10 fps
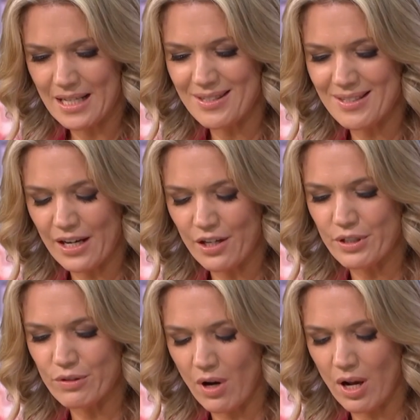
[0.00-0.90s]

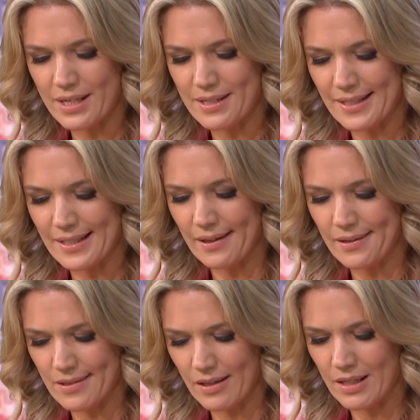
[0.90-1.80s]
Staggering rise in
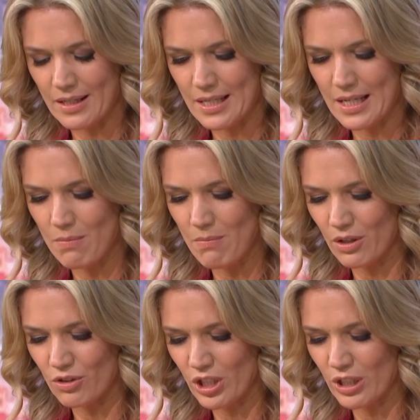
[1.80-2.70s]
anxiety
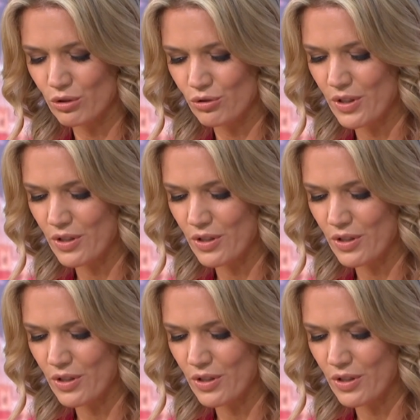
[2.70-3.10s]
among children.